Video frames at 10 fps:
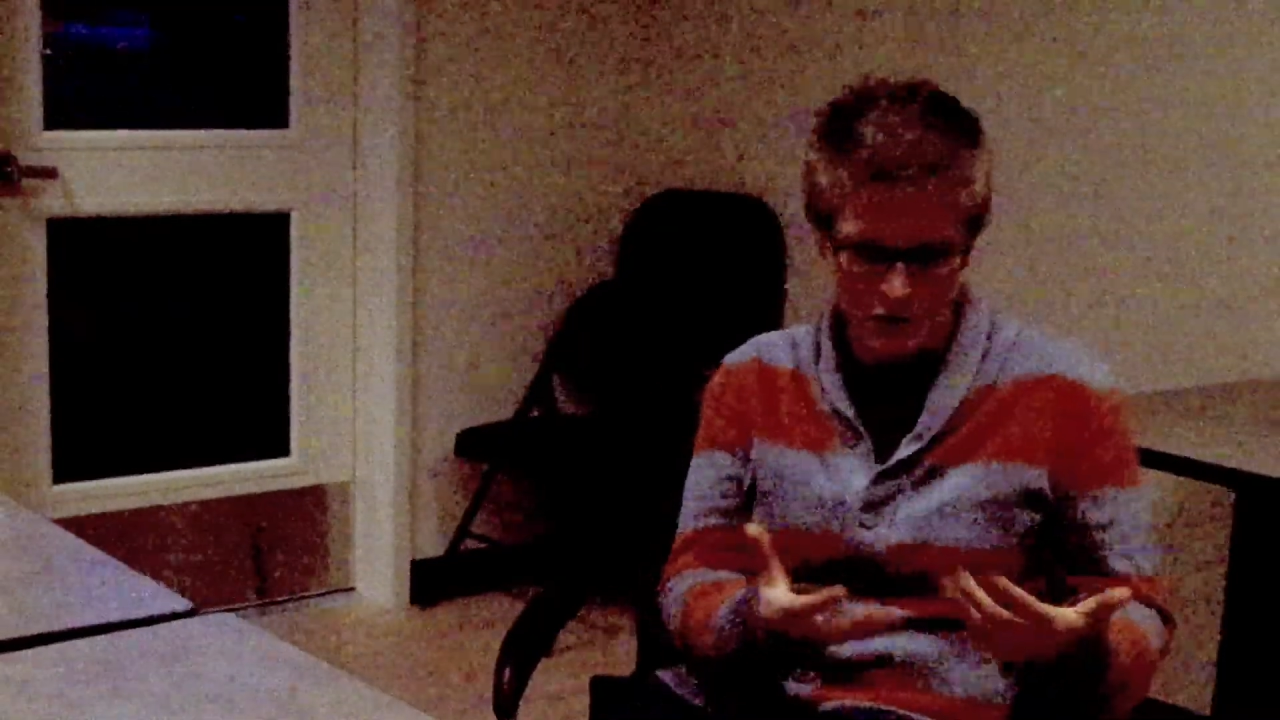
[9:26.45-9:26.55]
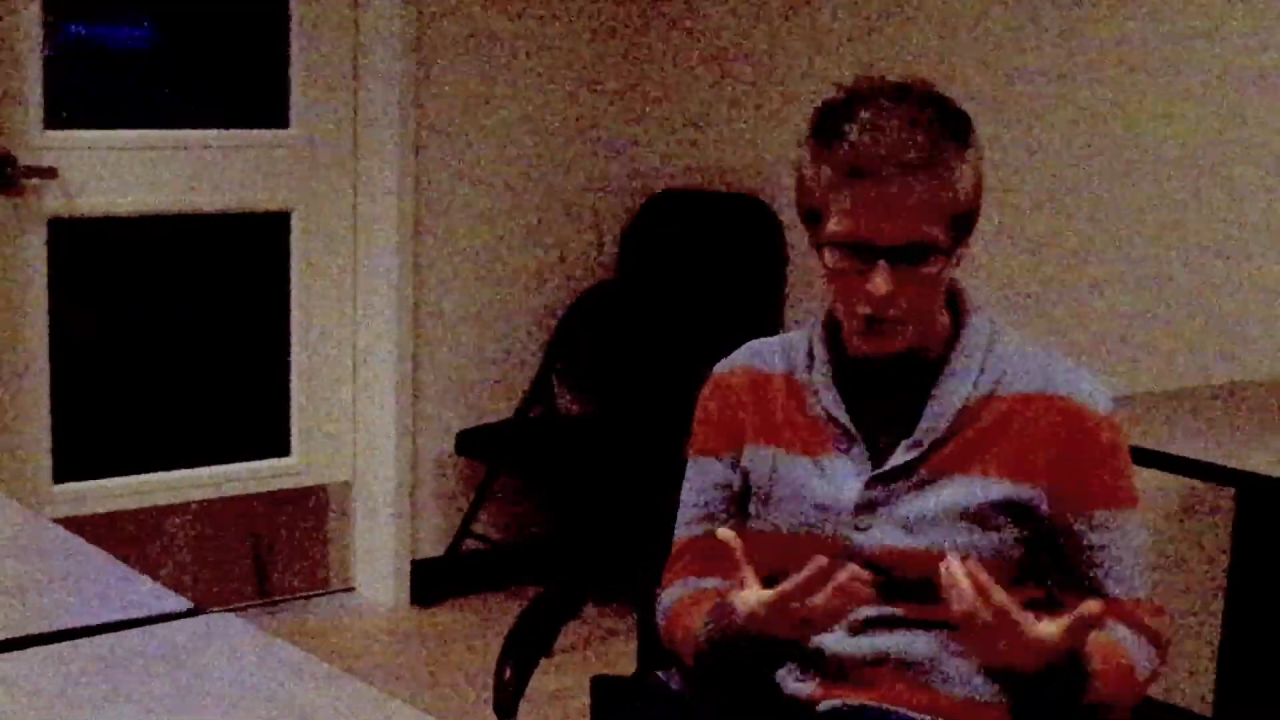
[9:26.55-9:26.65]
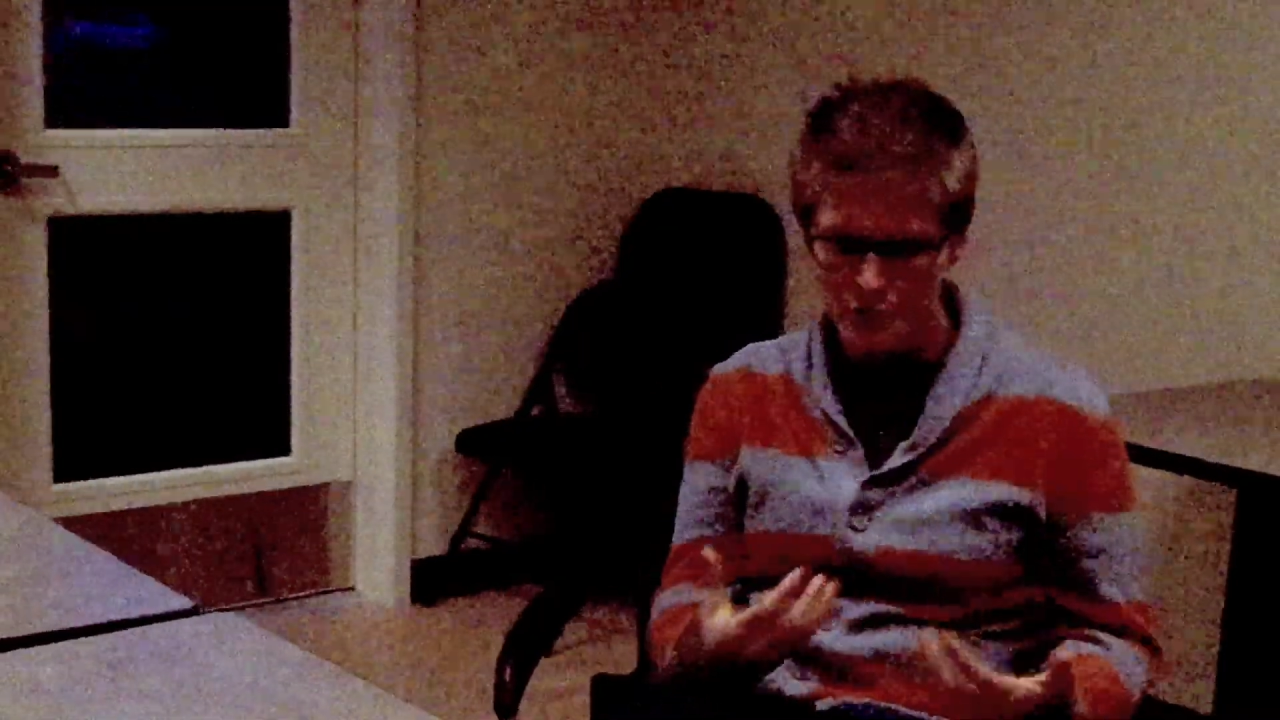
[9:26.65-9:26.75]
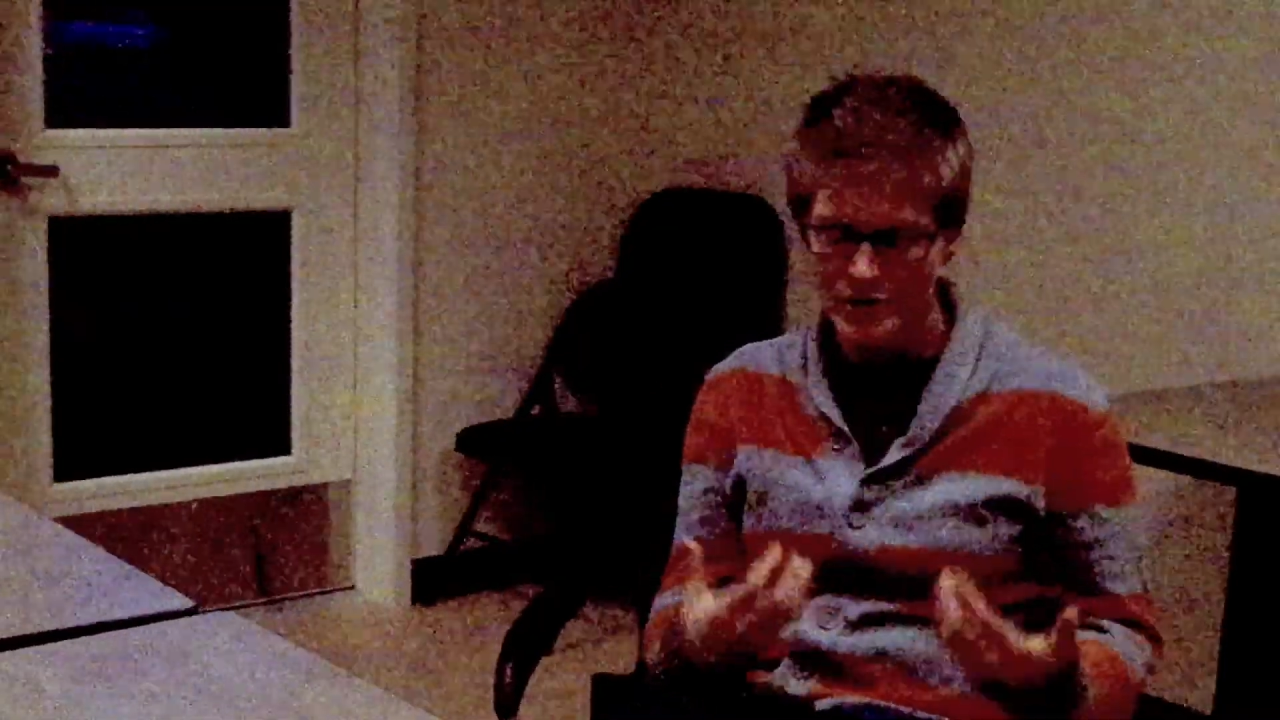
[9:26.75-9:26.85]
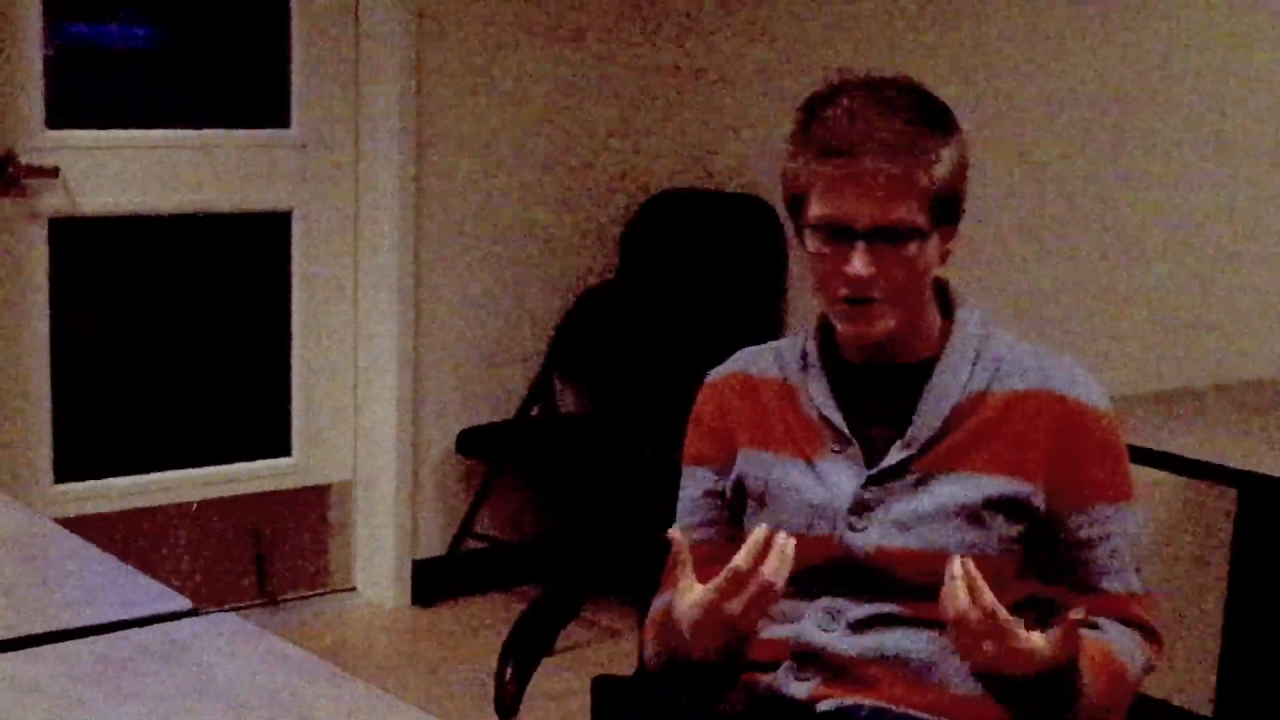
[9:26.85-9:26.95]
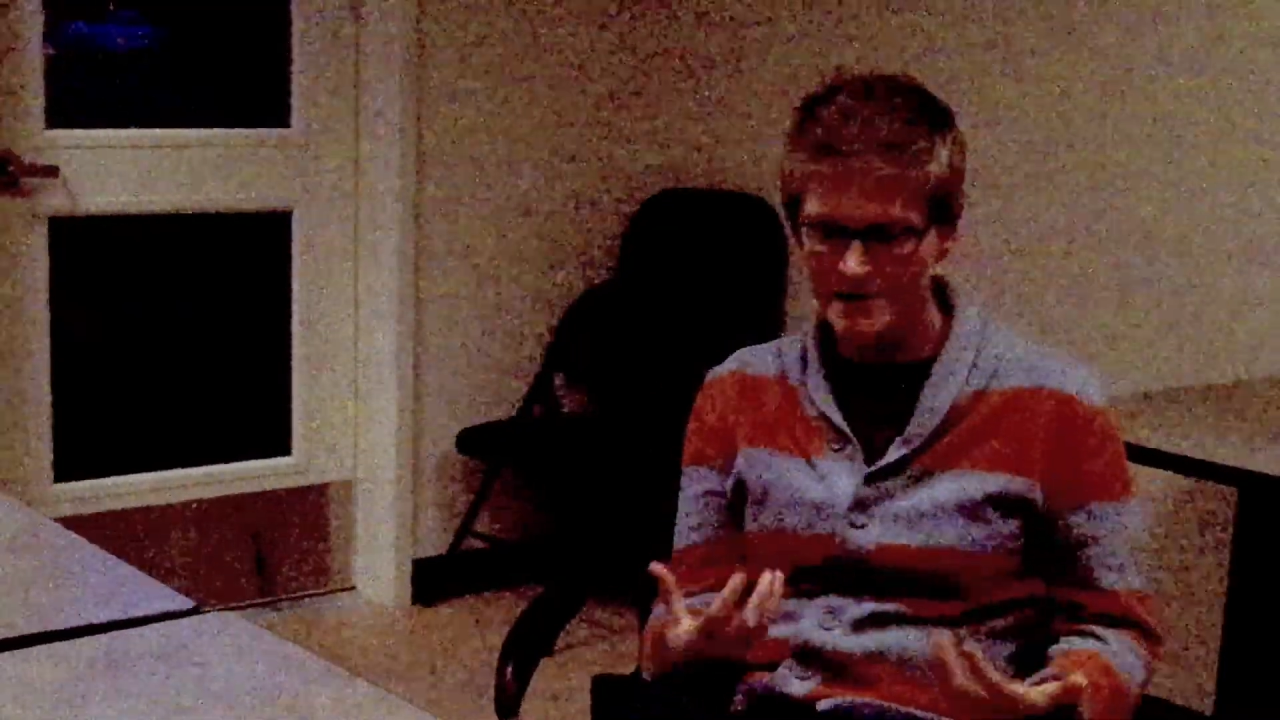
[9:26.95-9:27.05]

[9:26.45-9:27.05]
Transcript: who we are.